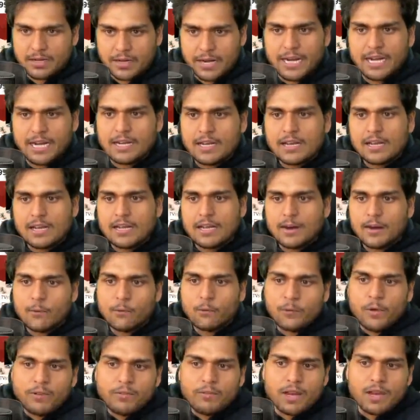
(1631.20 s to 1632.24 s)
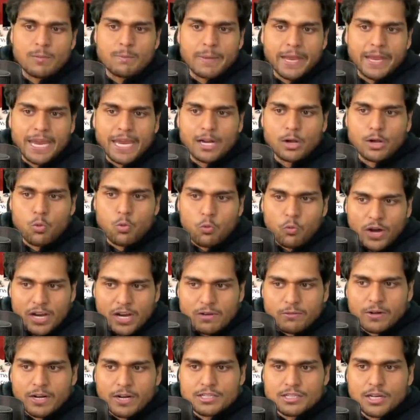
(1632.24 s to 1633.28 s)
right? We will make
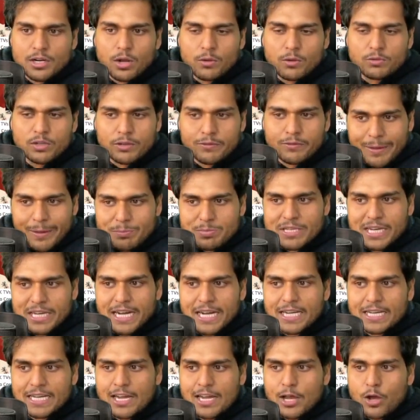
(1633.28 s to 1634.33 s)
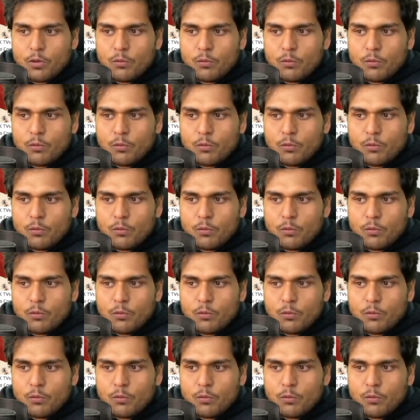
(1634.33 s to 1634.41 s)
one version of the website